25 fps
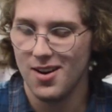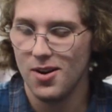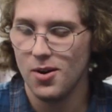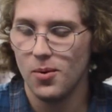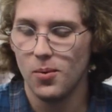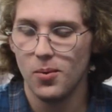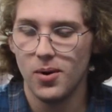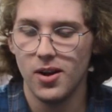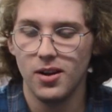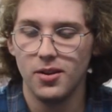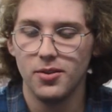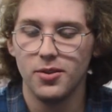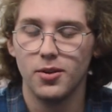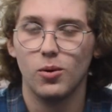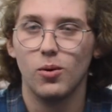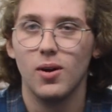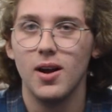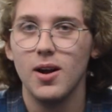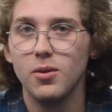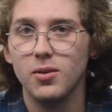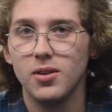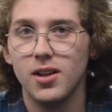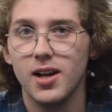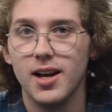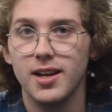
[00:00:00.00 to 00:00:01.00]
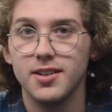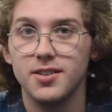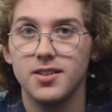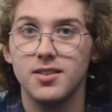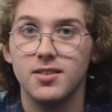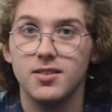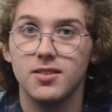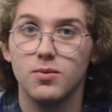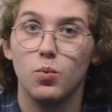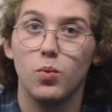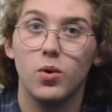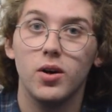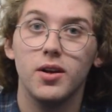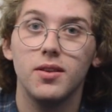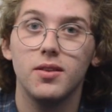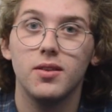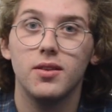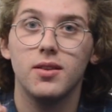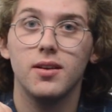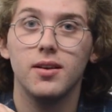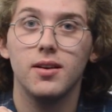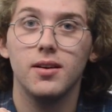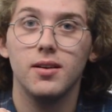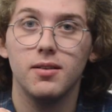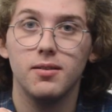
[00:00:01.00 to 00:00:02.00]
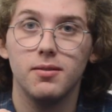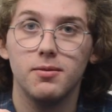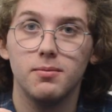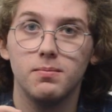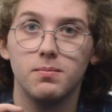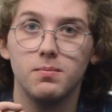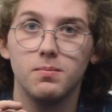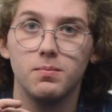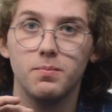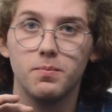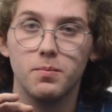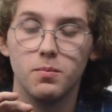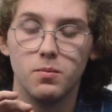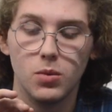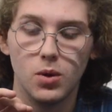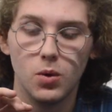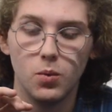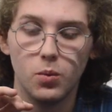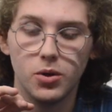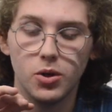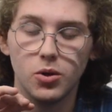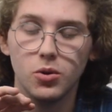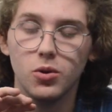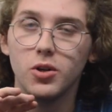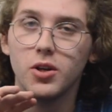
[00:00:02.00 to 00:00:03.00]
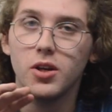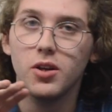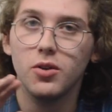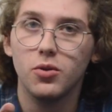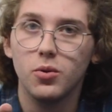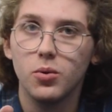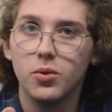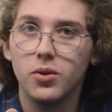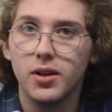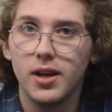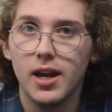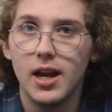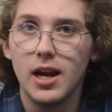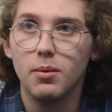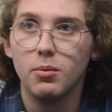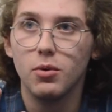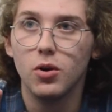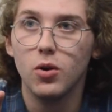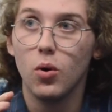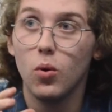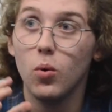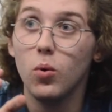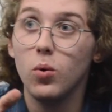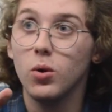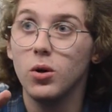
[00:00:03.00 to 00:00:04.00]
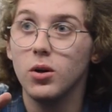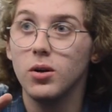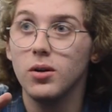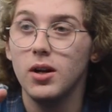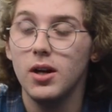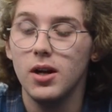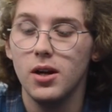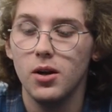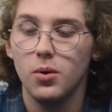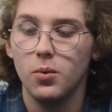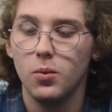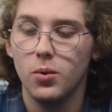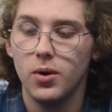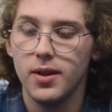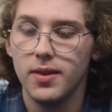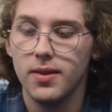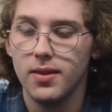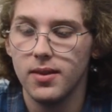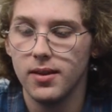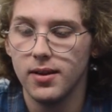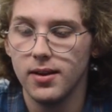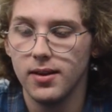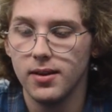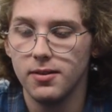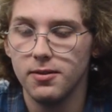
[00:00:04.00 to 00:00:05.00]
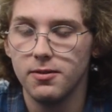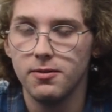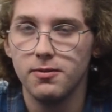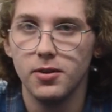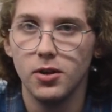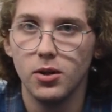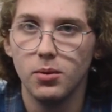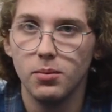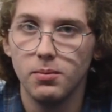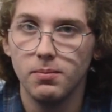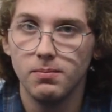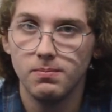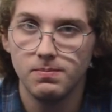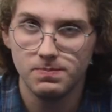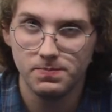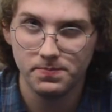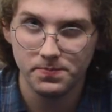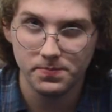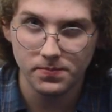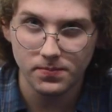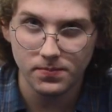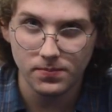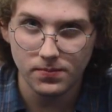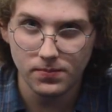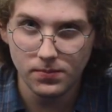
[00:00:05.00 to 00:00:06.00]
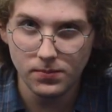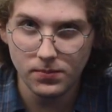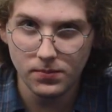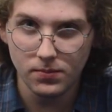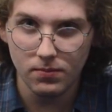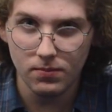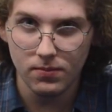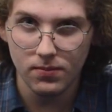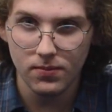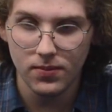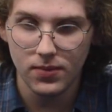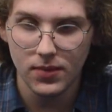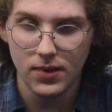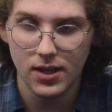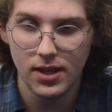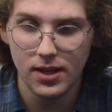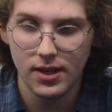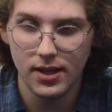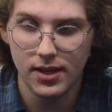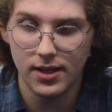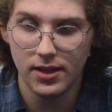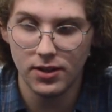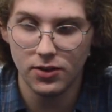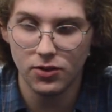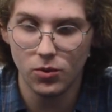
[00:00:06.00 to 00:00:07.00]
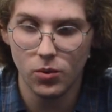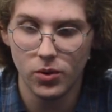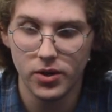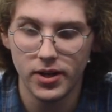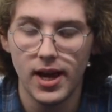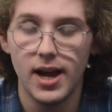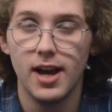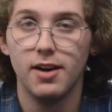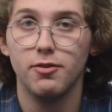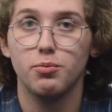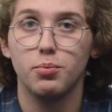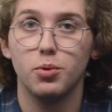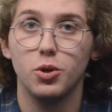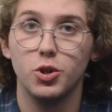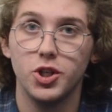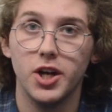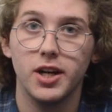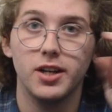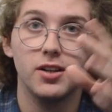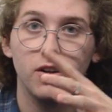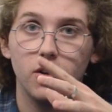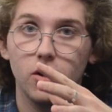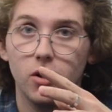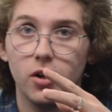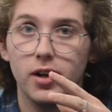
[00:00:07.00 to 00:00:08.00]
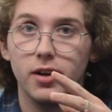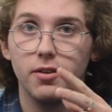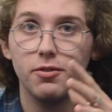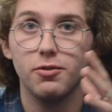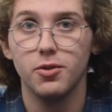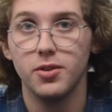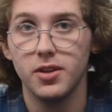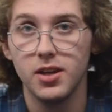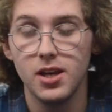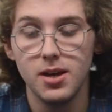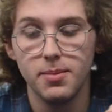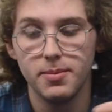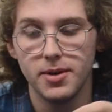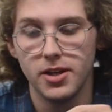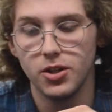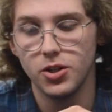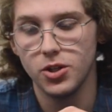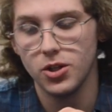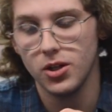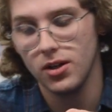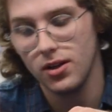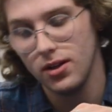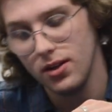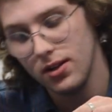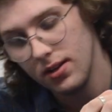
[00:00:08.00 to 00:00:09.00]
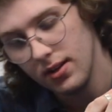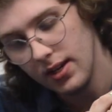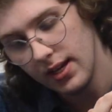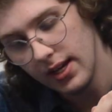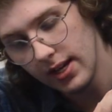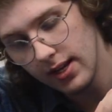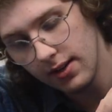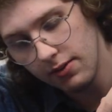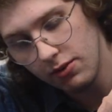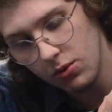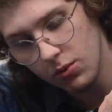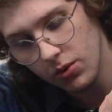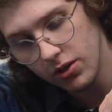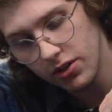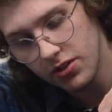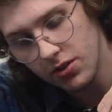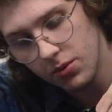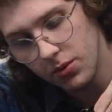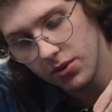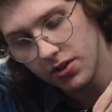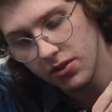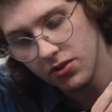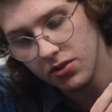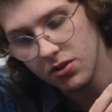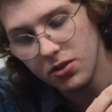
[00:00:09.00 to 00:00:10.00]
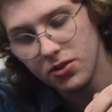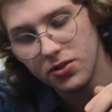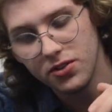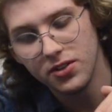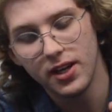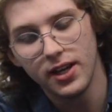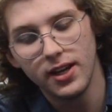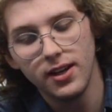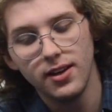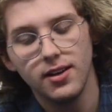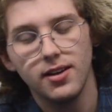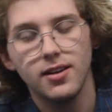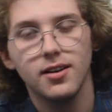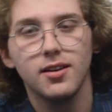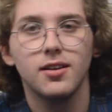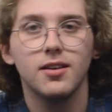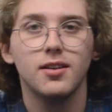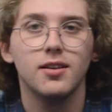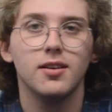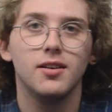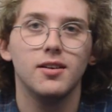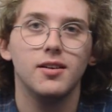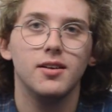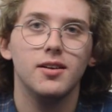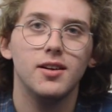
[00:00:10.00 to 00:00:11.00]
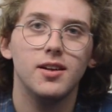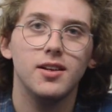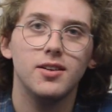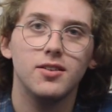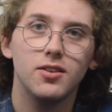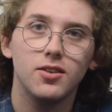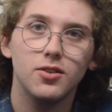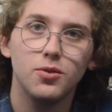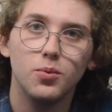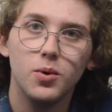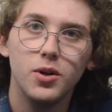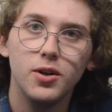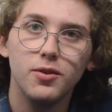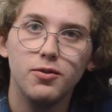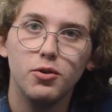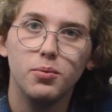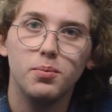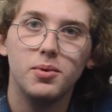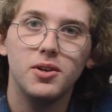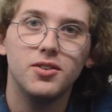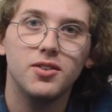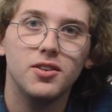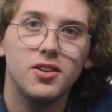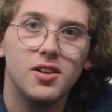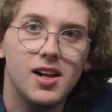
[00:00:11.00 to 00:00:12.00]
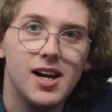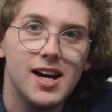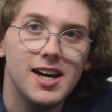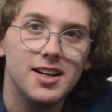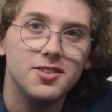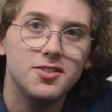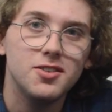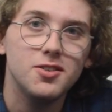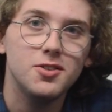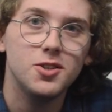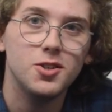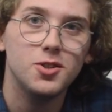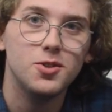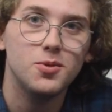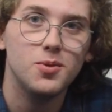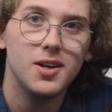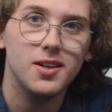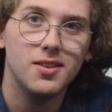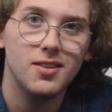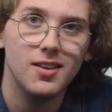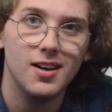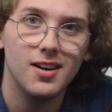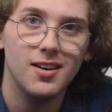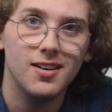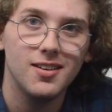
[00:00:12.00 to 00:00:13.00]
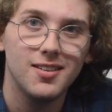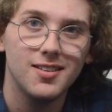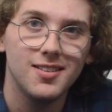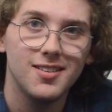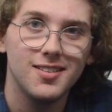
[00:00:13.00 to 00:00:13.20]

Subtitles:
Well, the ground glass is what when you're looking through the camera, or what the film is going to have projected on it for the image. And if you want to see what this looks like, it's this wonderful piece of glass just right there.